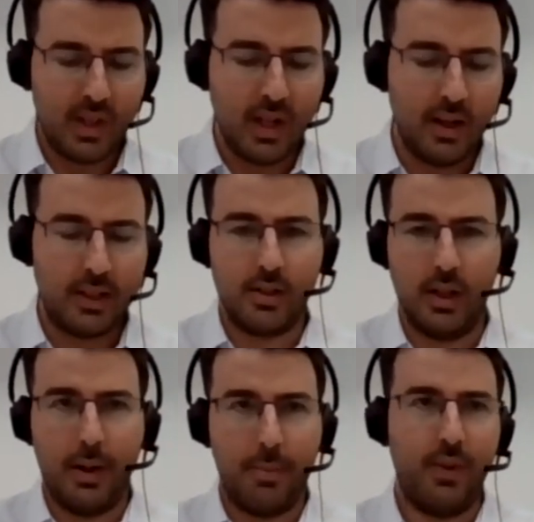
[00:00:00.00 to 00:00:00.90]
let
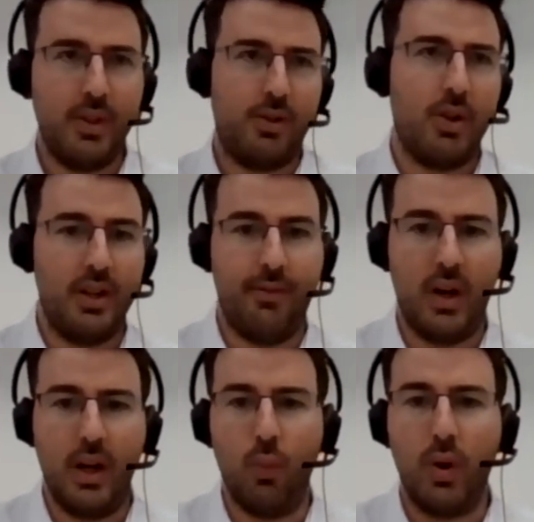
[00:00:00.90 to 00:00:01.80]
me first try and
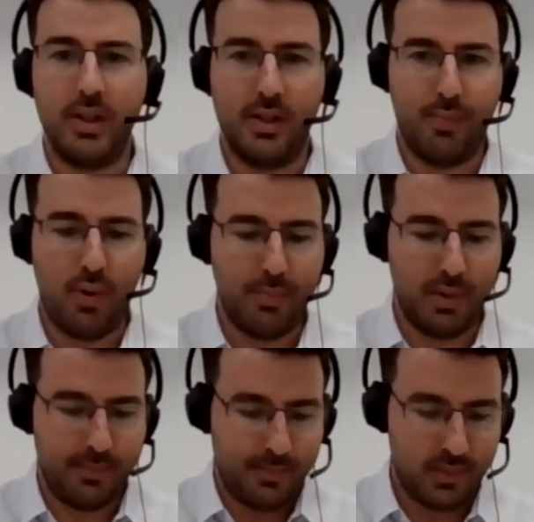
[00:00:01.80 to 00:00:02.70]
define what is the
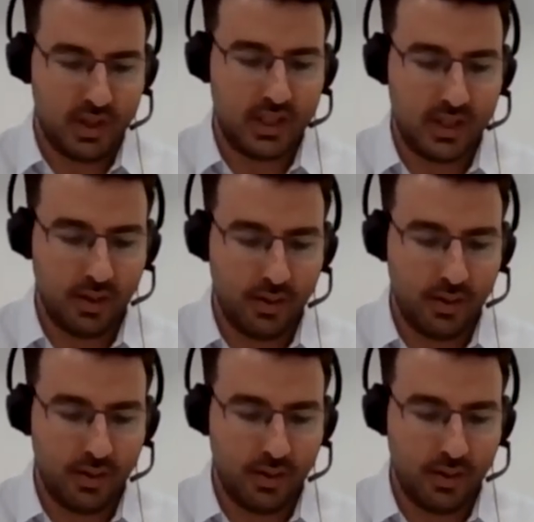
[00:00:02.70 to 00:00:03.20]
problem, right? So